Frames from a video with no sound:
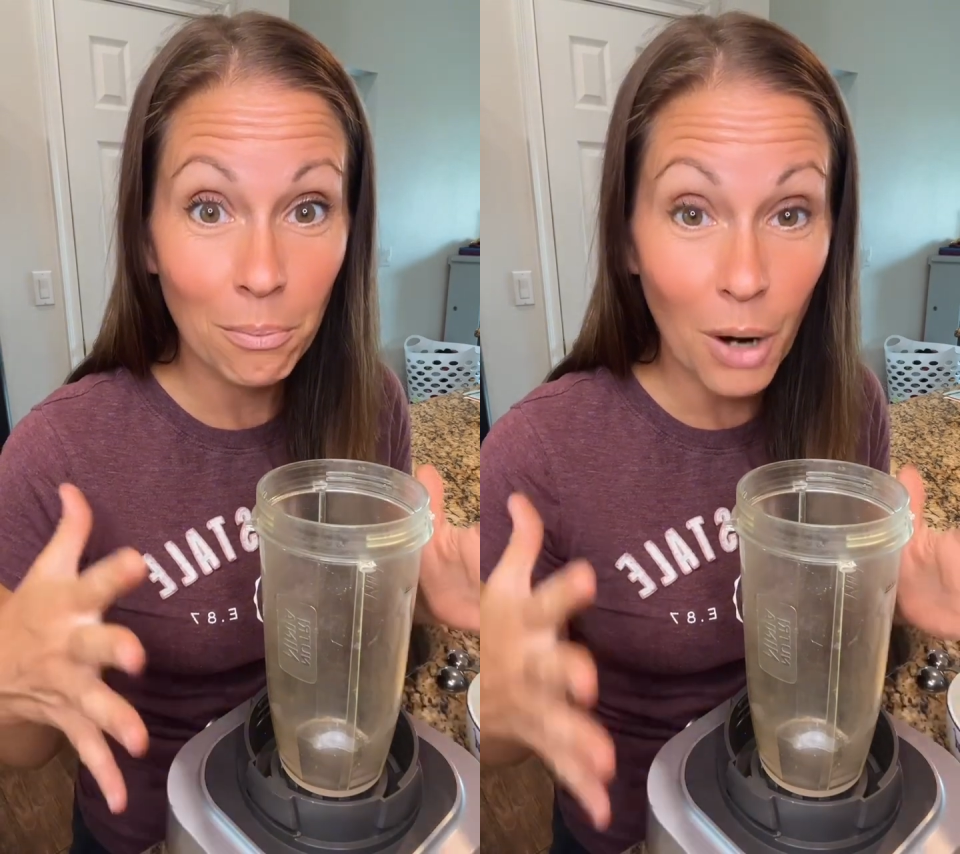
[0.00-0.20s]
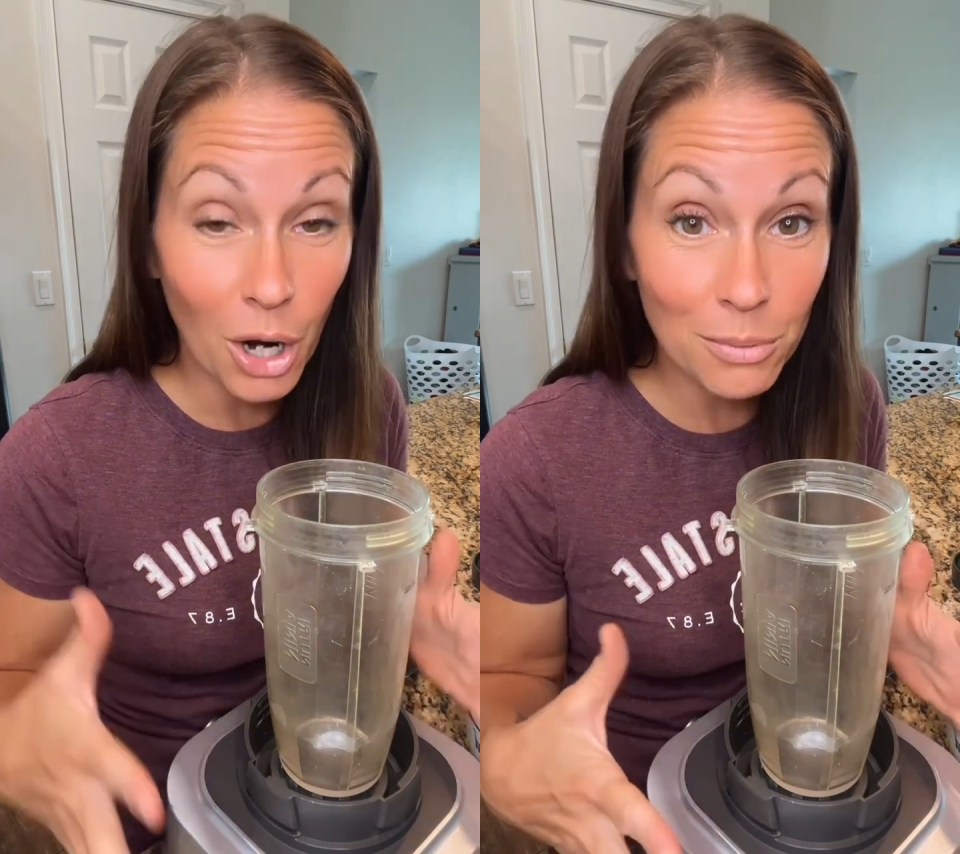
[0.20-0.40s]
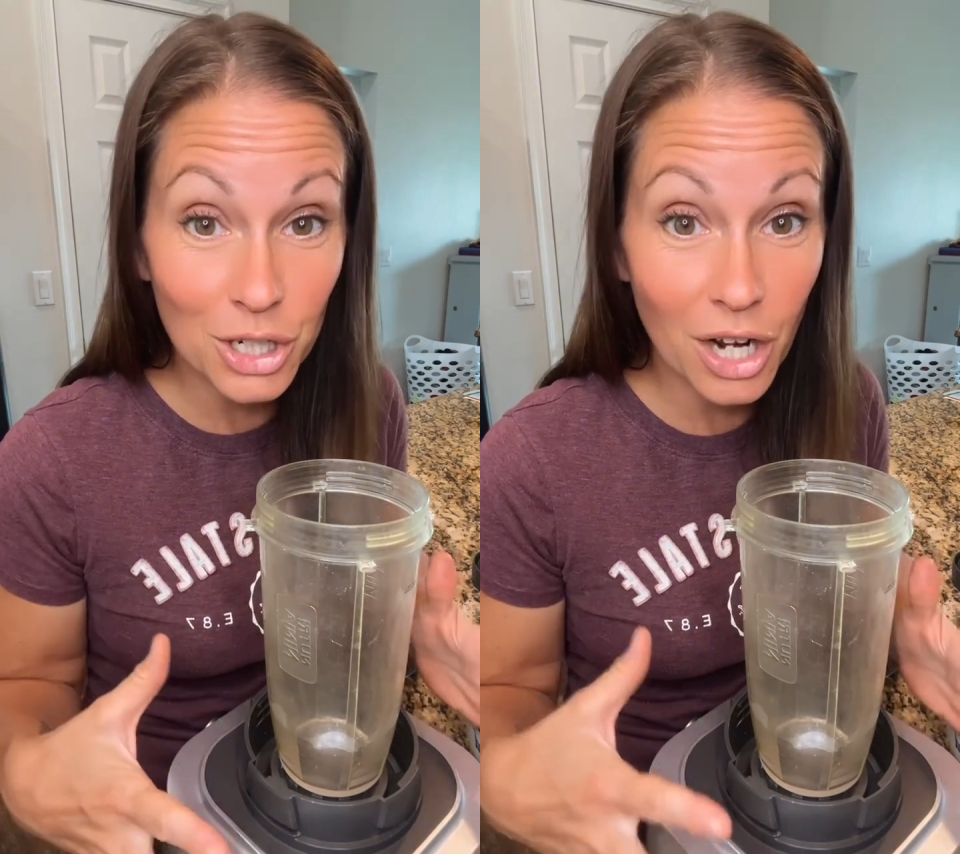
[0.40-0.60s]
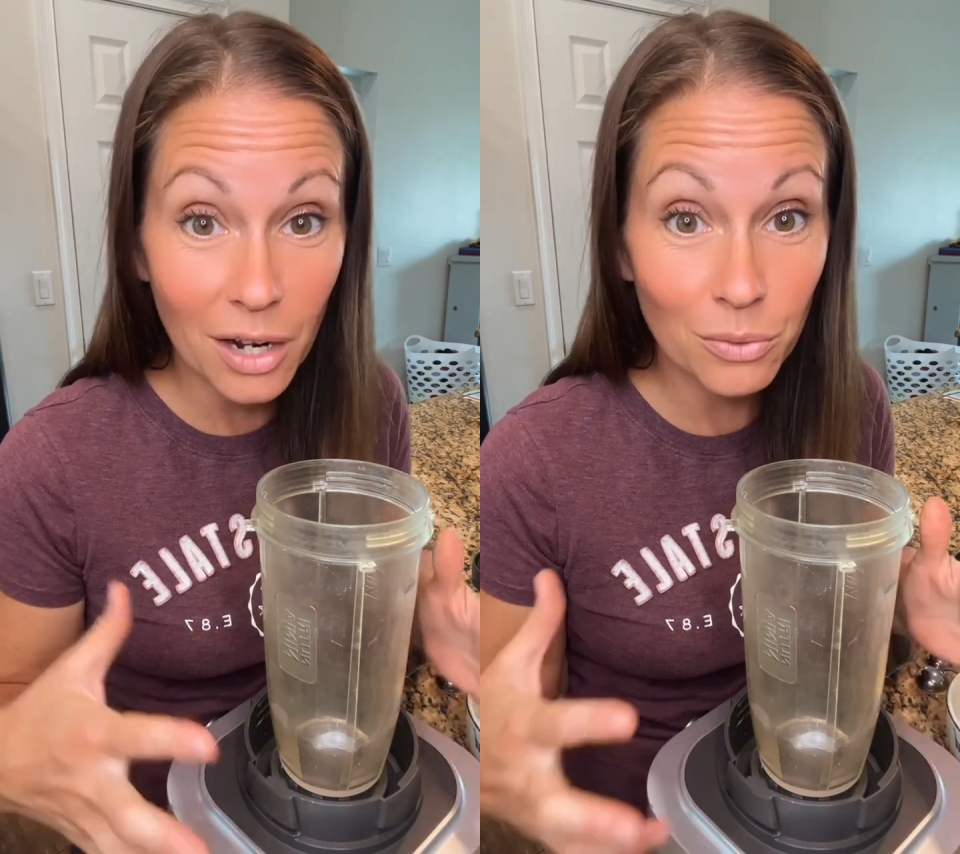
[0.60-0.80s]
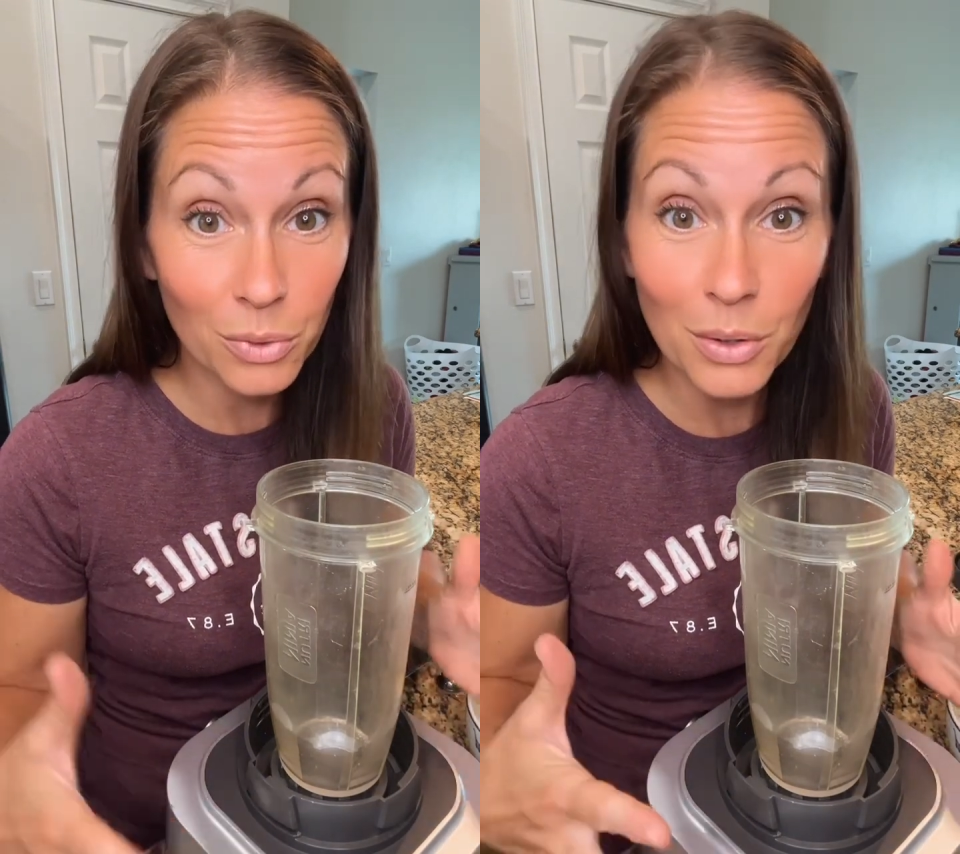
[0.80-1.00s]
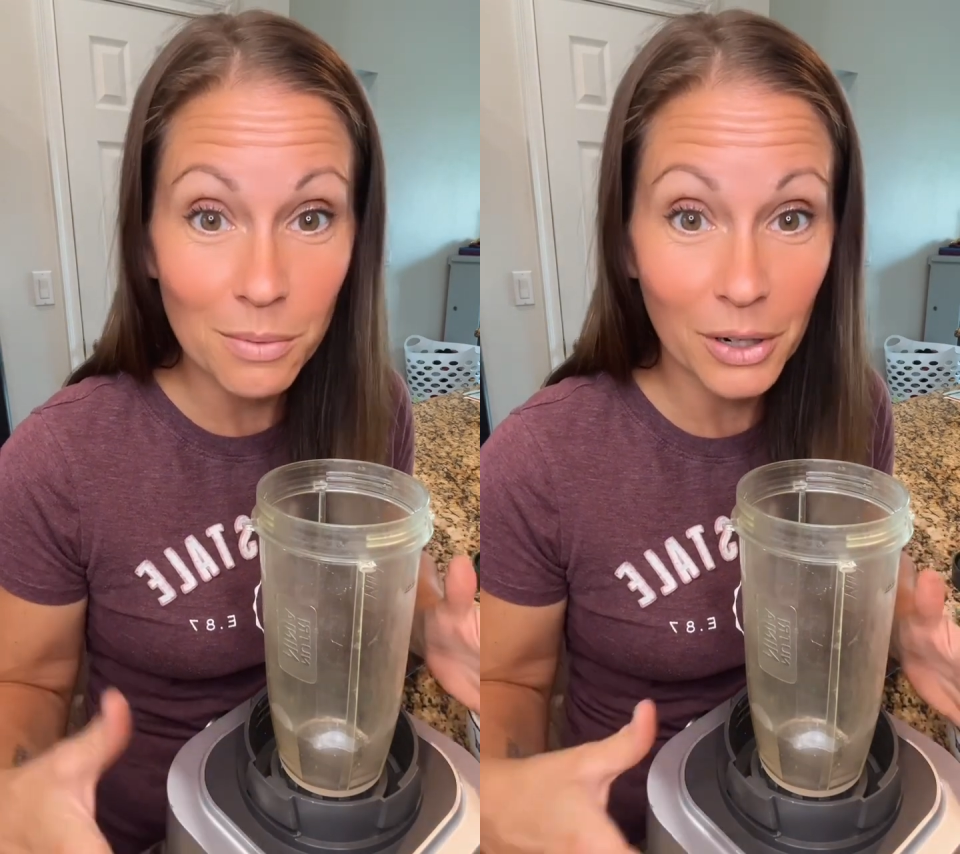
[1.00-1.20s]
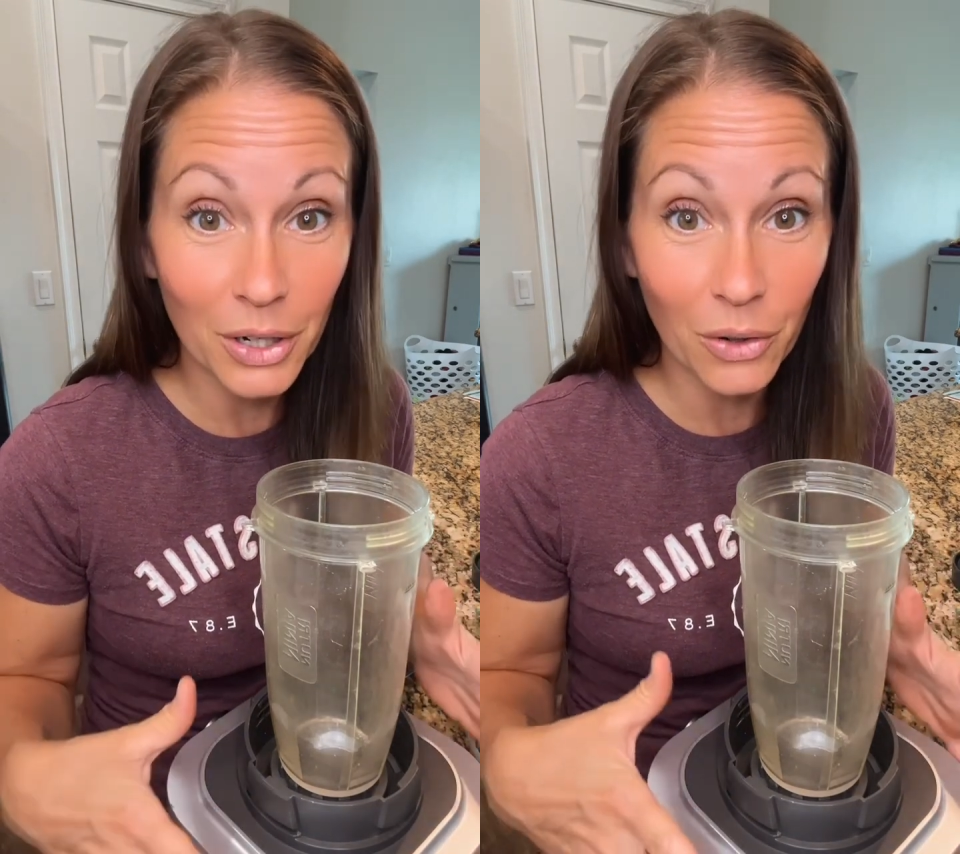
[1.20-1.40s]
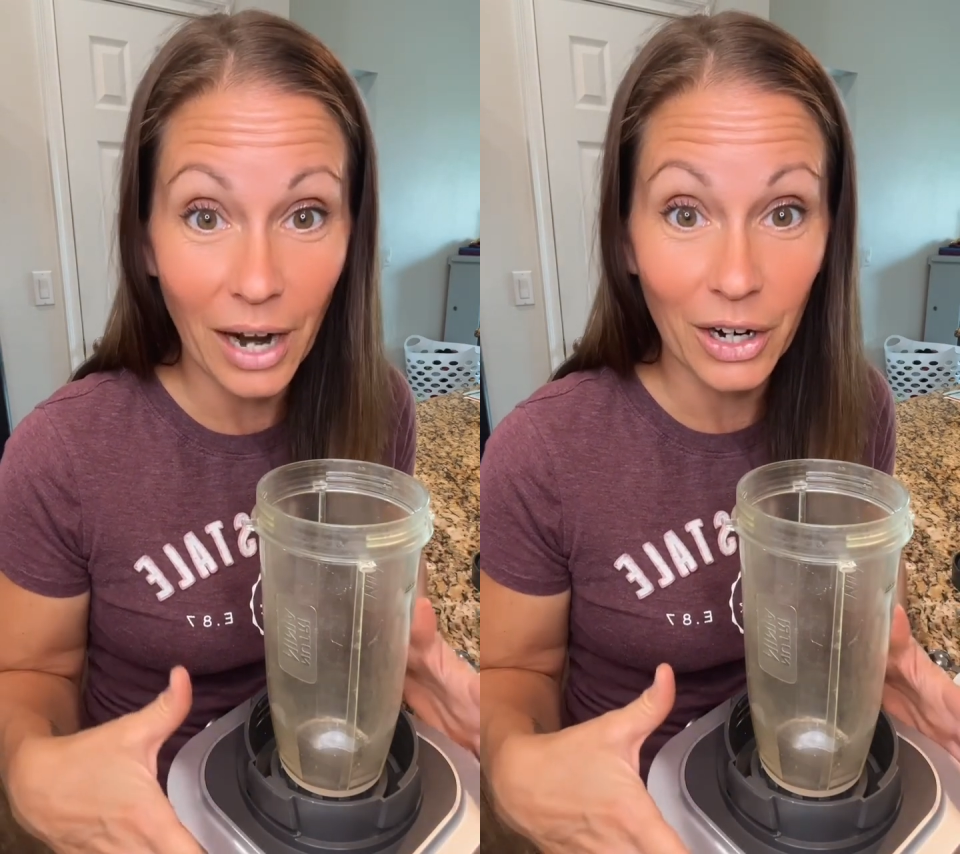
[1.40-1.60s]
Parmesan rosemary
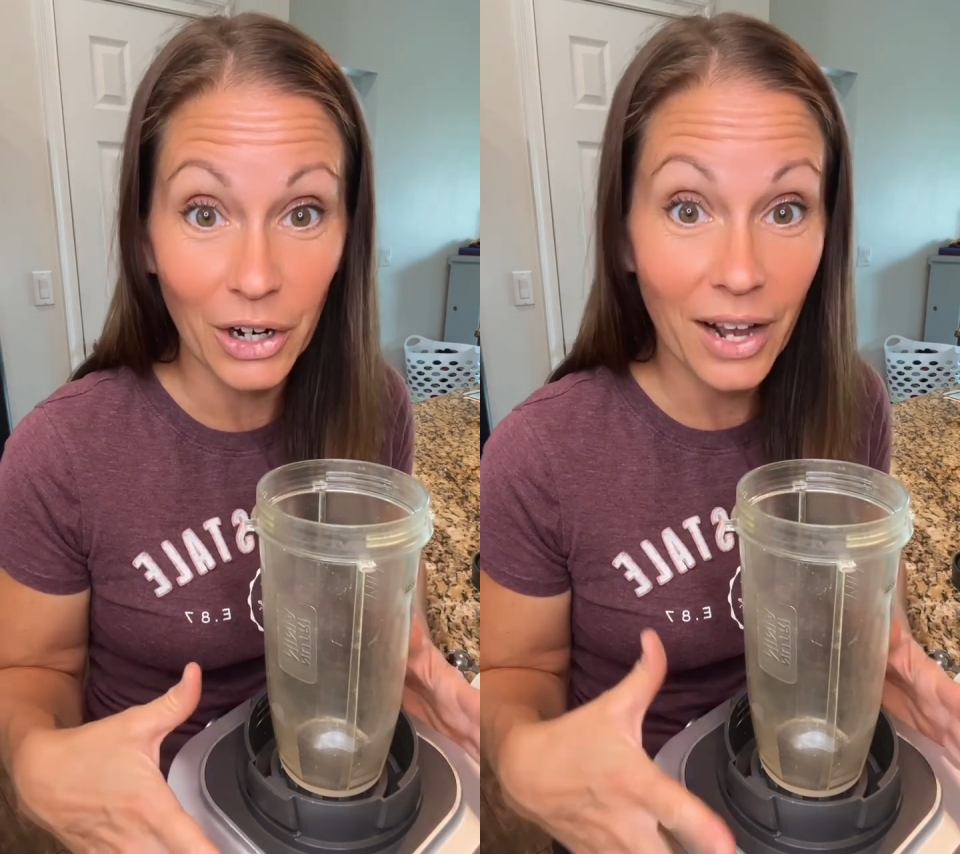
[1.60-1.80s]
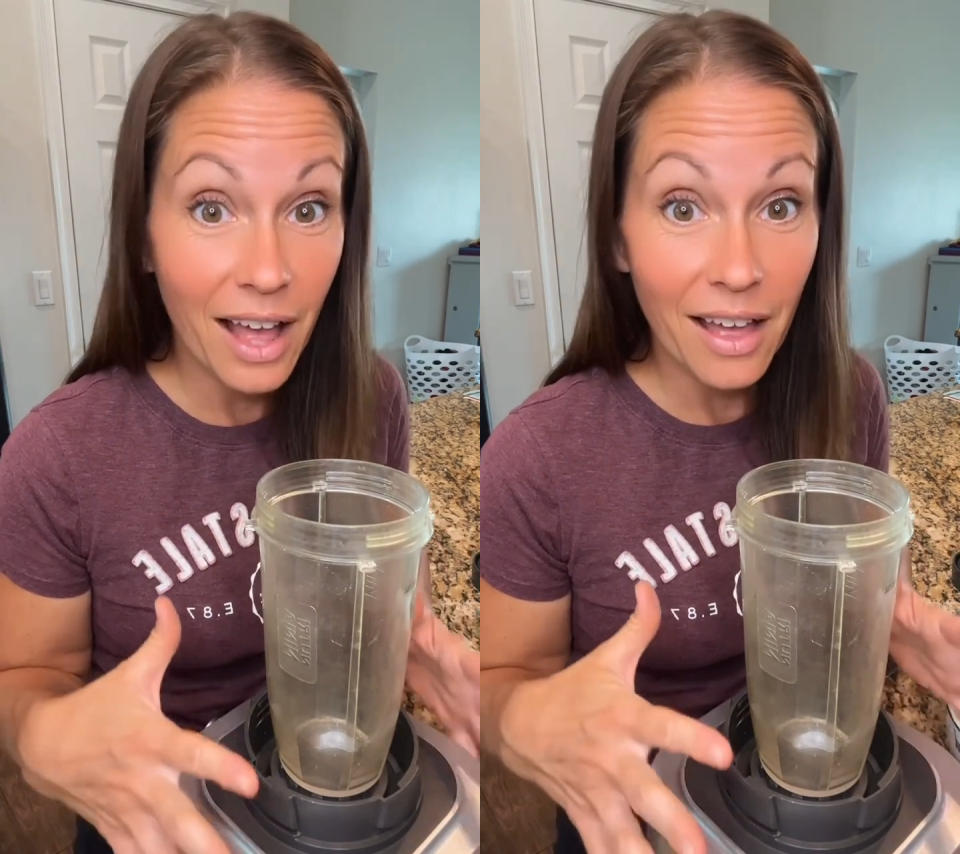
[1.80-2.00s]
cracker.